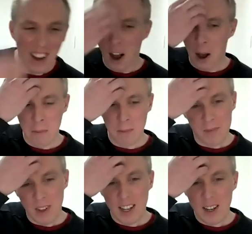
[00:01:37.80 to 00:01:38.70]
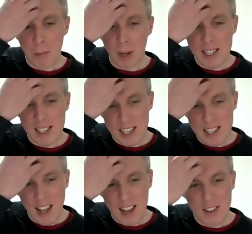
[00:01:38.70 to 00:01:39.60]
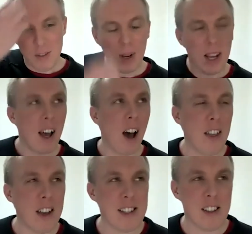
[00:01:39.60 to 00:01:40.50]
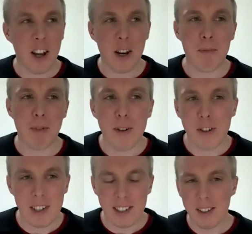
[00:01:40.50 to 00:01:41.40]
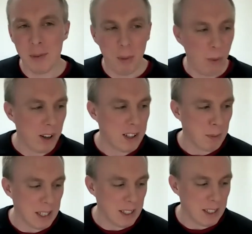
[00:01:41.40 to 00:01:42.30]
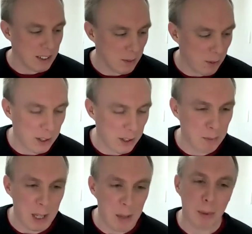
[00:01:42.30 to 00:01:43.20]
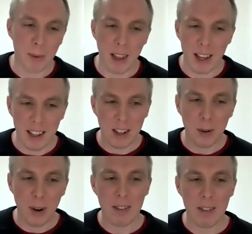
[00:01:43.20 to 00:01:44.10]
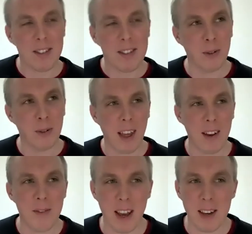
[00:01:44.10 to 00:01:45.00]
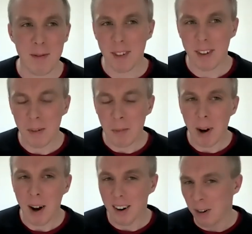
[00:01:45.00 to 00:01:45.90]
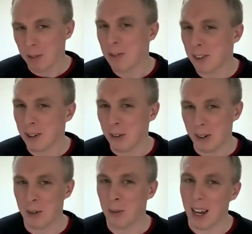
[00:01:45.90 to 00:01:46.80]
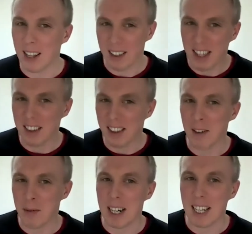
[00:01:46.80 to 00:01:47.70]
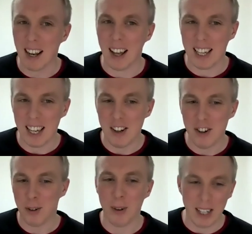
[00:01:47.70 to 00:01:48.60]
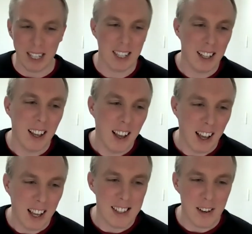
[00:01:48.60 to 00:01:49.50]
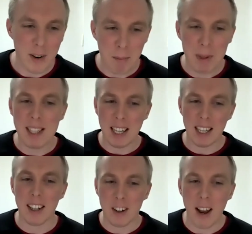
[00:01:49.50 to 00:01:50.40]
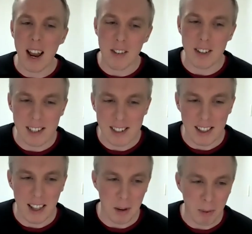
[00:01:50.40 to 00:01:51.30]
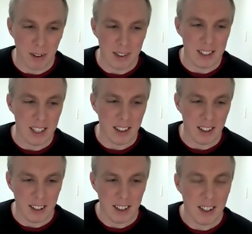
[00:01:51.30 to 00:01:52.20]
Um, but is is there so are there certain approaches? Because when I speak to various people, they they all have sort of their favorite part of a field in a way, the thing that they really like enjoy is there a particular area in synthetic biology that